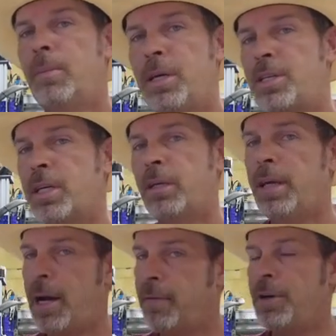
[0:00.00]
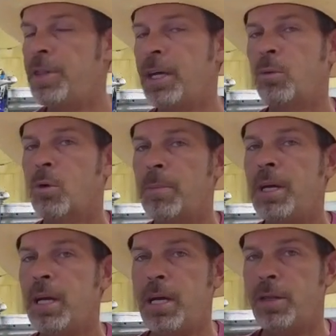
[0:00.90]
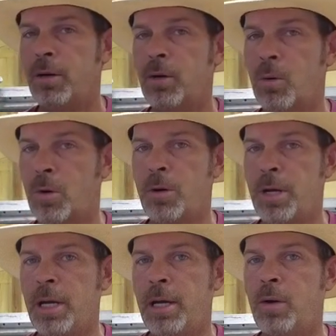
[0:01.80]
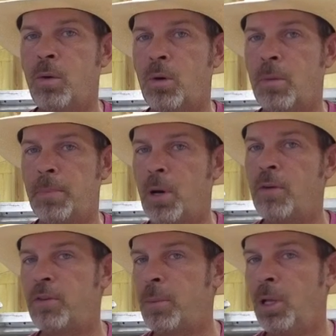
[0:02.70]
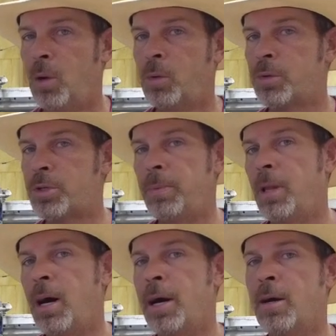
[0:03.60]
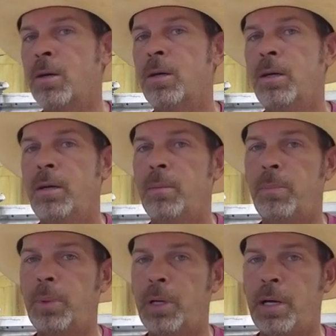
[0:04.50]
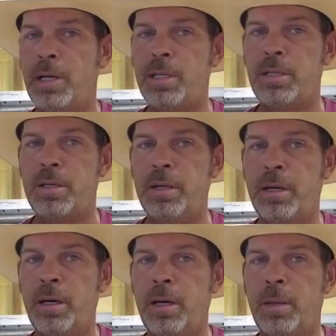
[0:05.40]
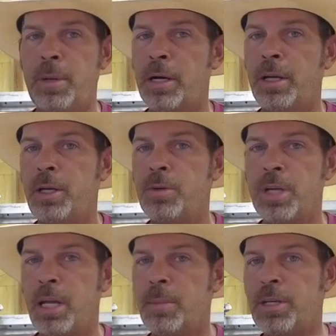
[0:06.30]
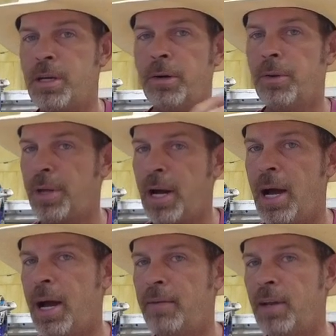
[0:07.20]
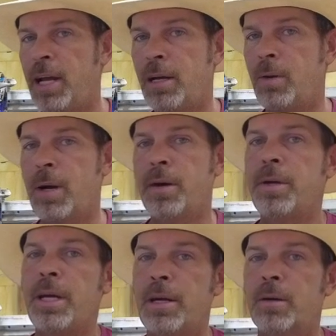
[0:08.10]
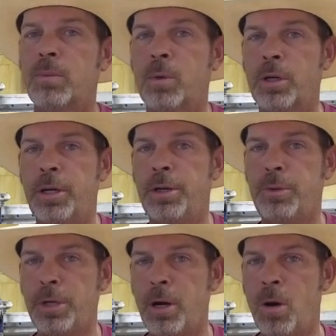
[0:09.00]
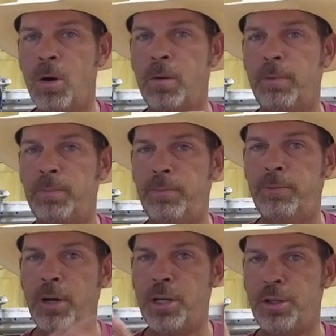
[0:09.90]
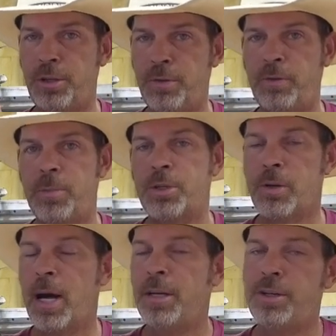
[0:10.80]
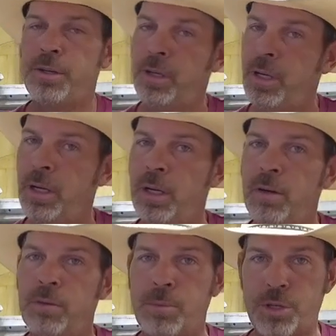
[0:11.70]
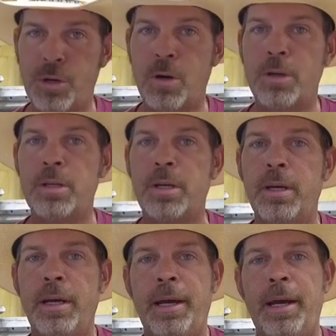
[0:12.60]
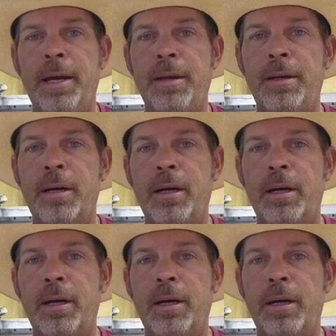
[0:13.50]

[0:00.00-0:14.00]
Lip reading: basically everything will be either ordered in or bought from a local supplier, but I'm not going to use any material that I have laying around here. We're going to do it all fresh from scratch, from start, and